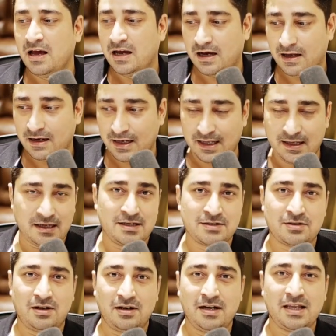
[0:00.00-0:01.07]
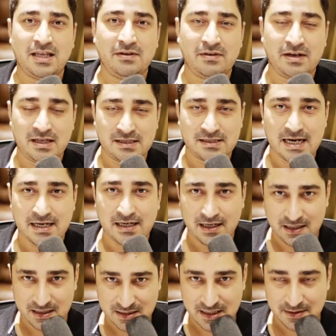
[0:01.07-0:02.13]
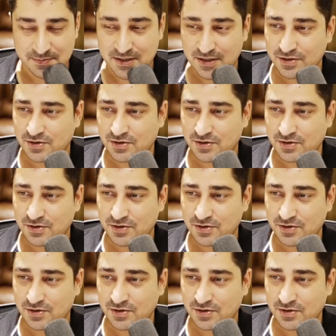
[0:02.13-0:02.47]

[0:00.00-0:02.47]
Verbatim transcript: Uh, link is already given inside our description.